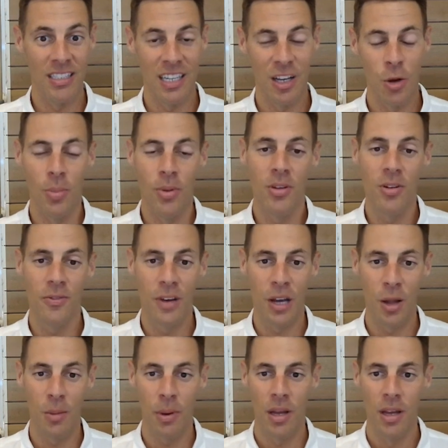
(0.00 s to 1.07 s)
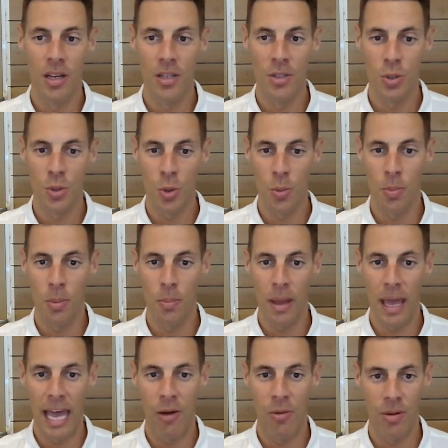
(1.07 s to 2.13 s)
to help you develop
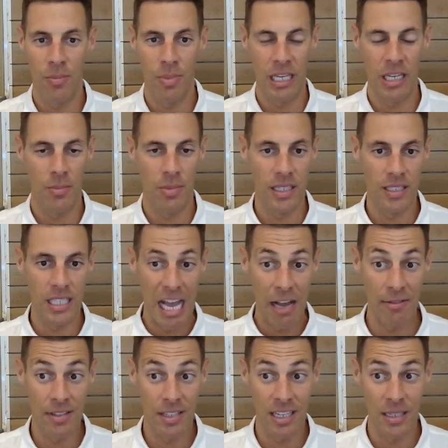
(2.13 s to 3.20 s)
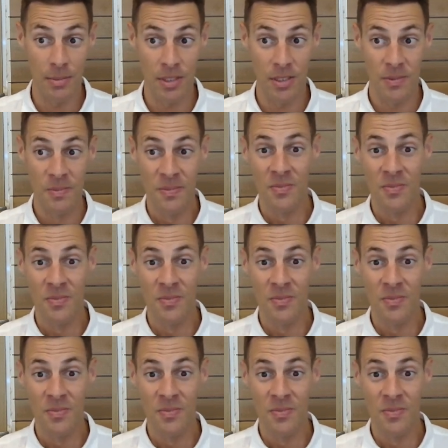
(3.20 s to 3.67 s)
super-powered B2B sales teams.